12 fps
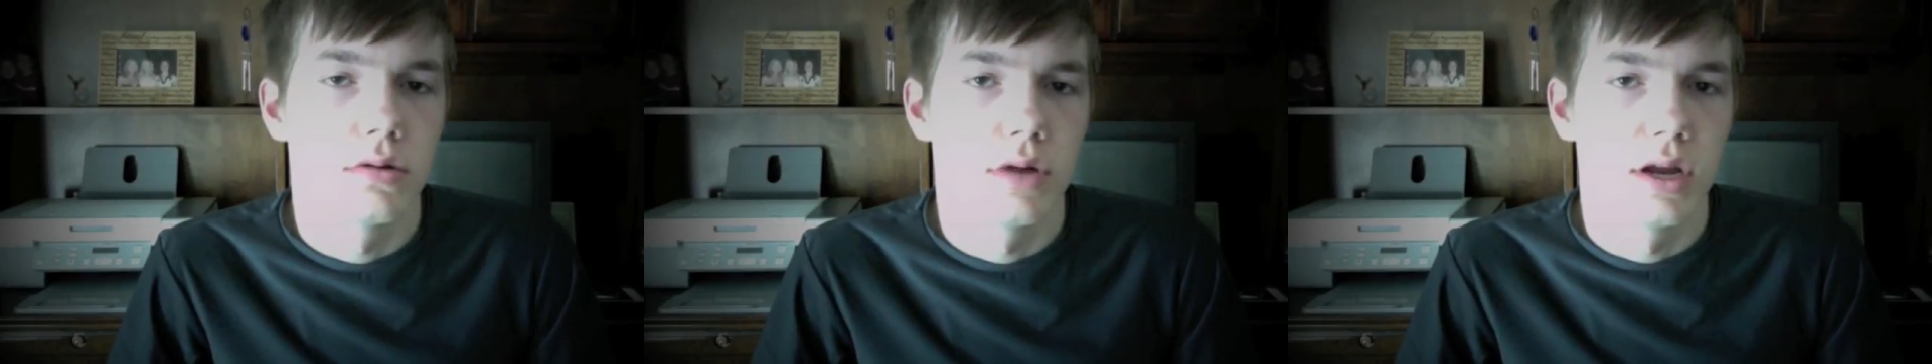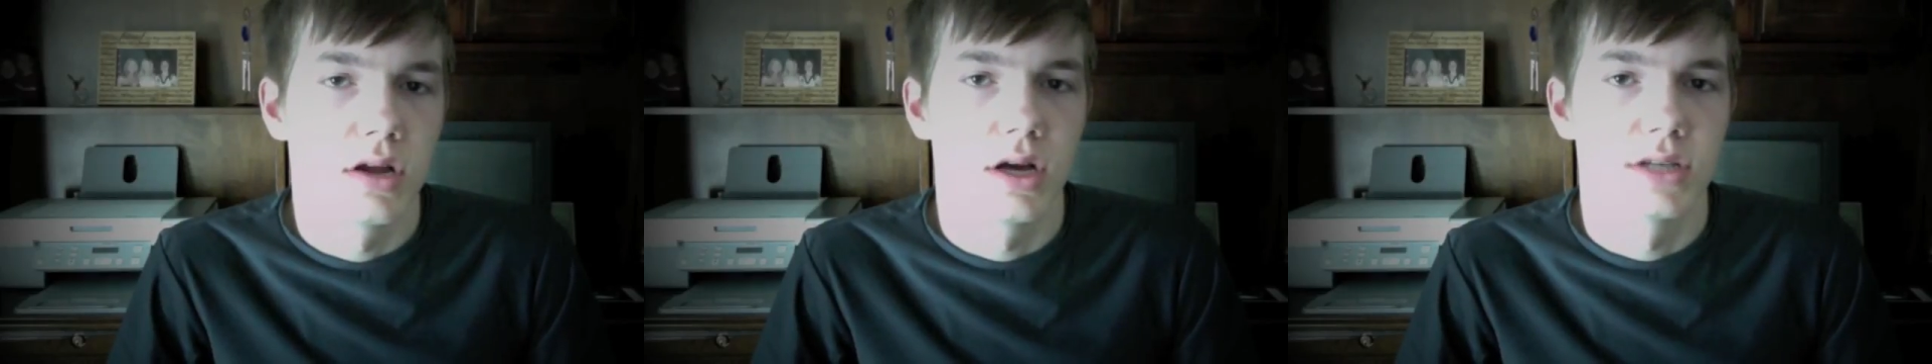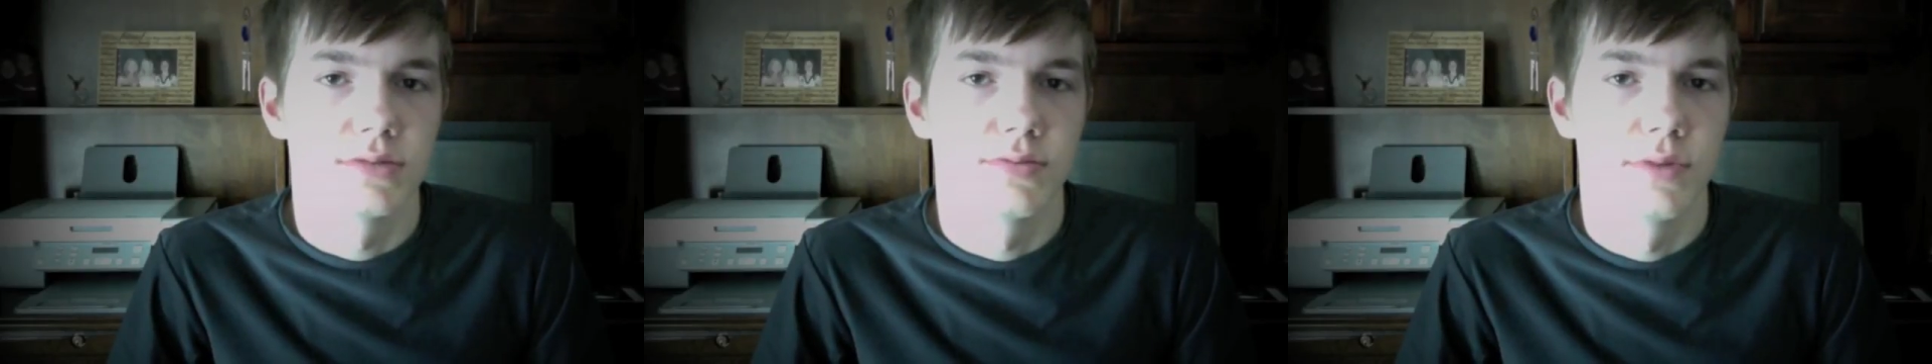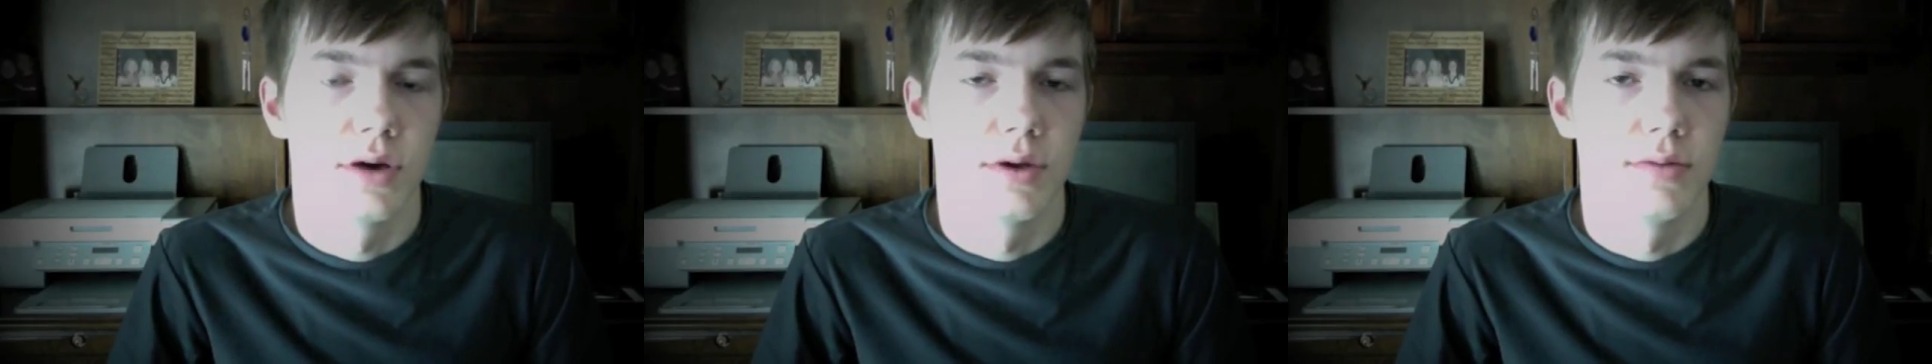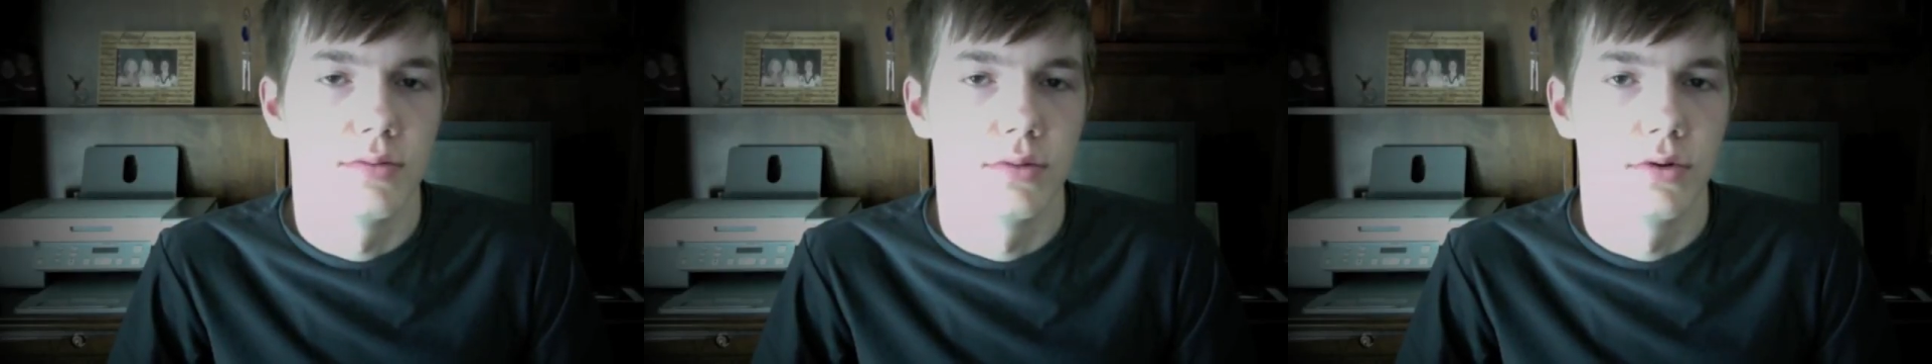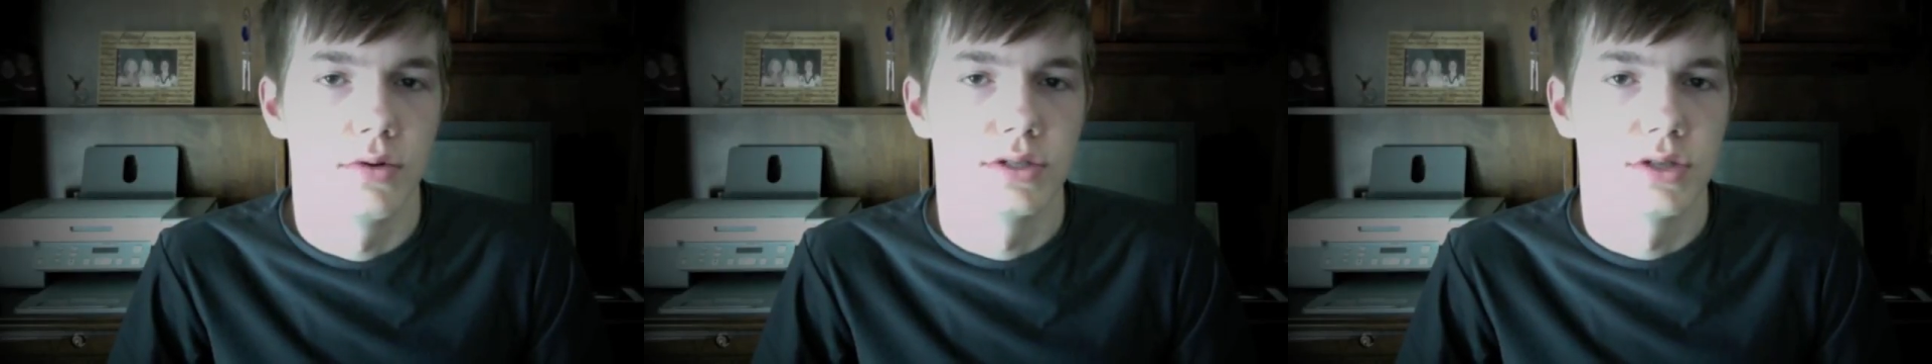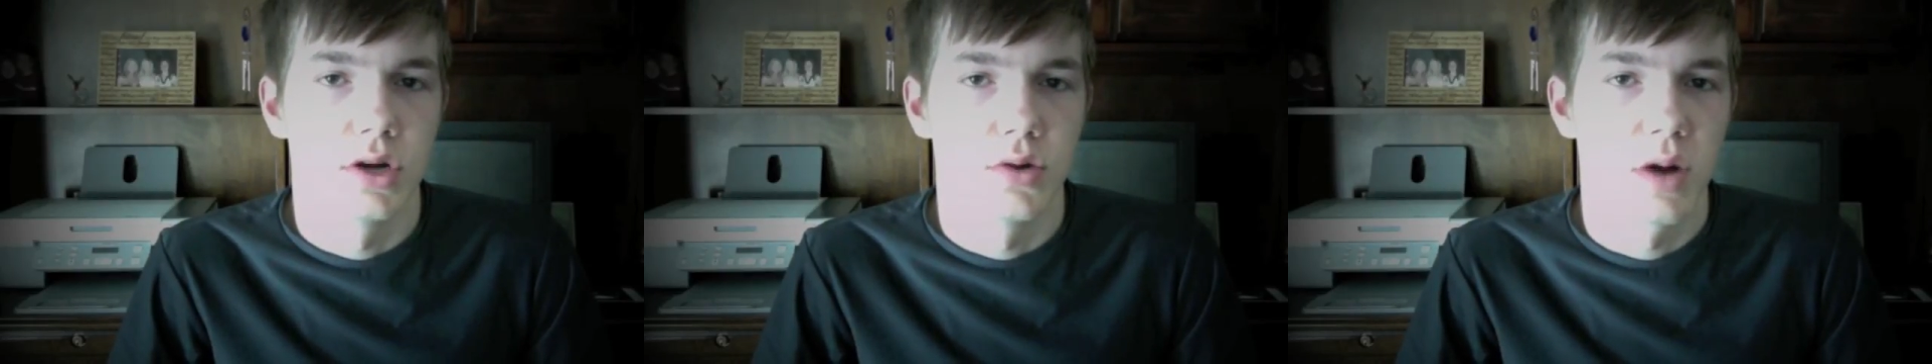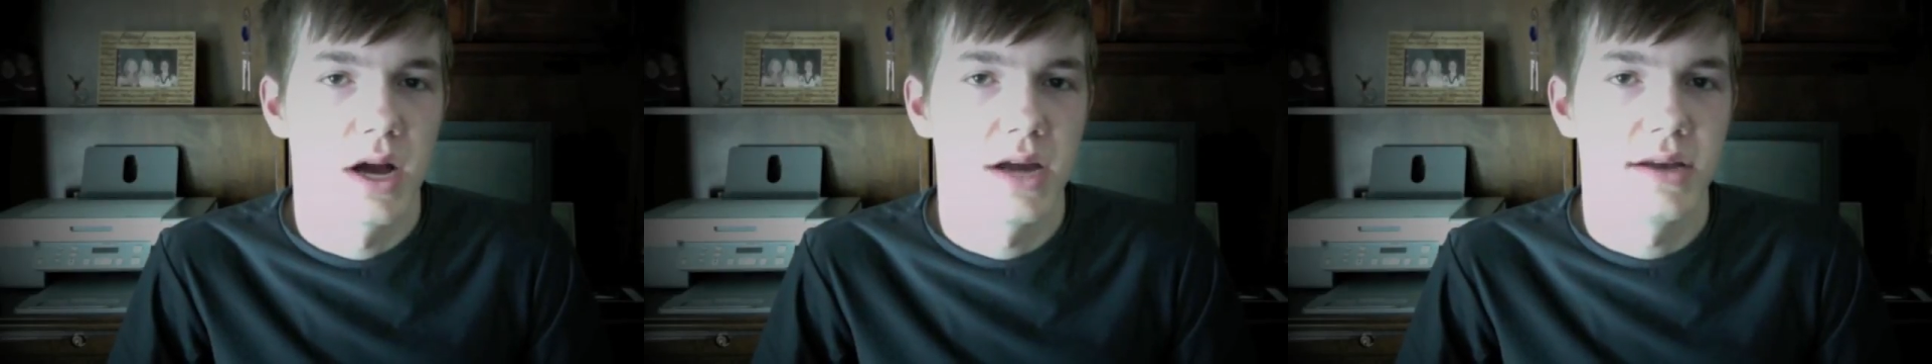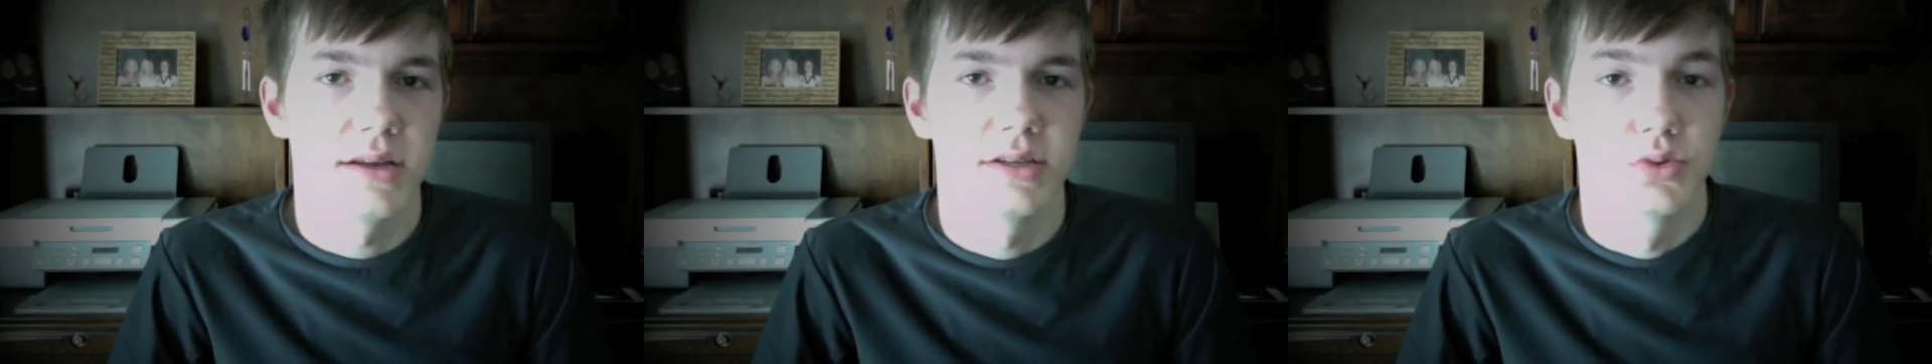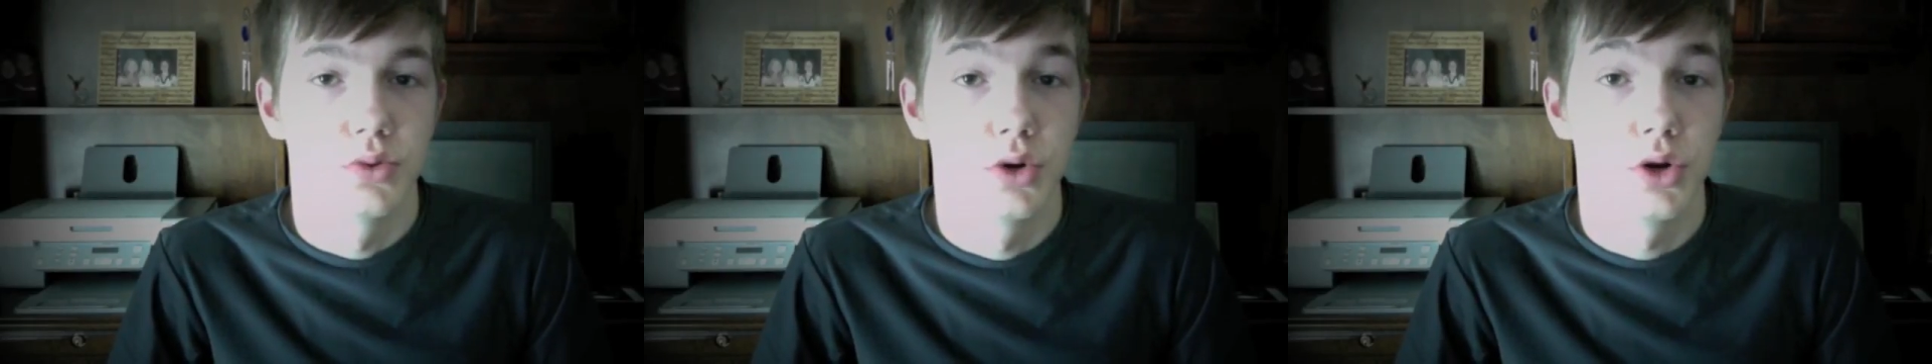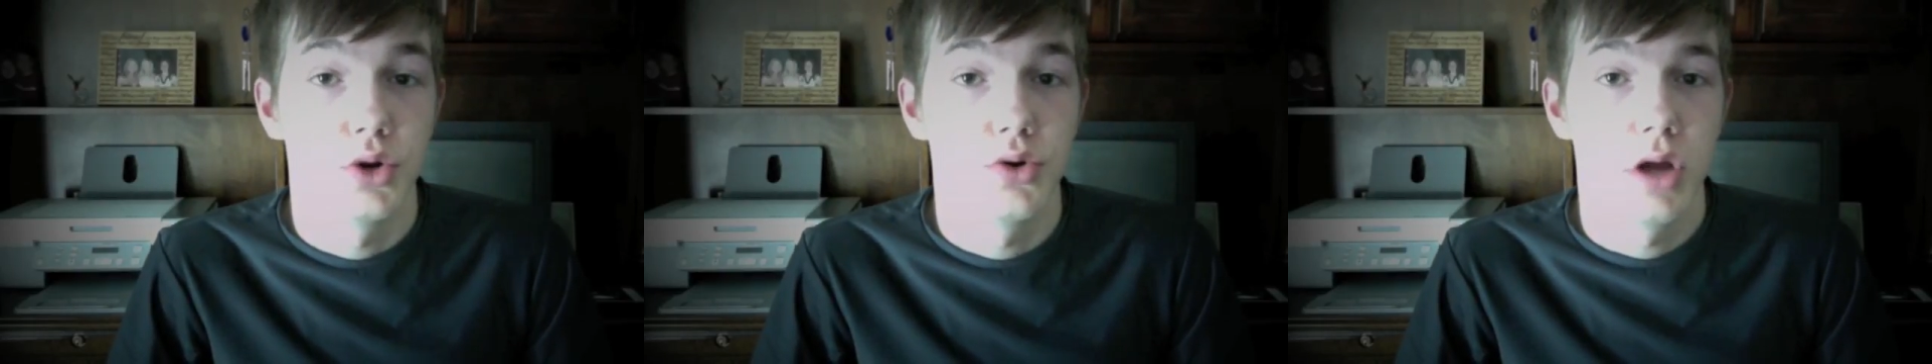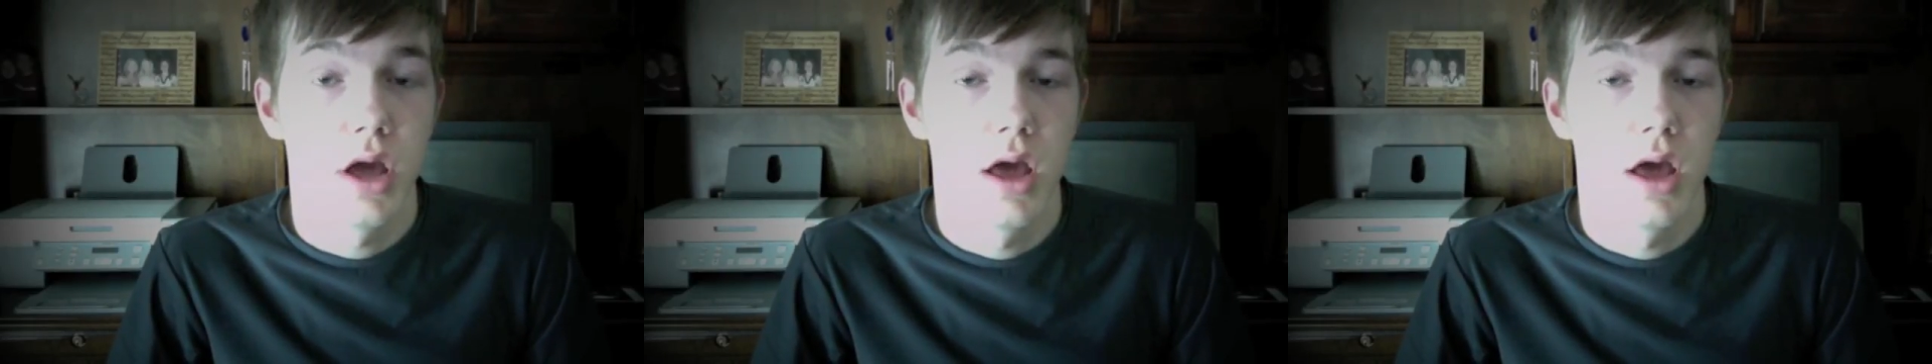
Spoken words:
need to gossip about people. It's not right. It's rude.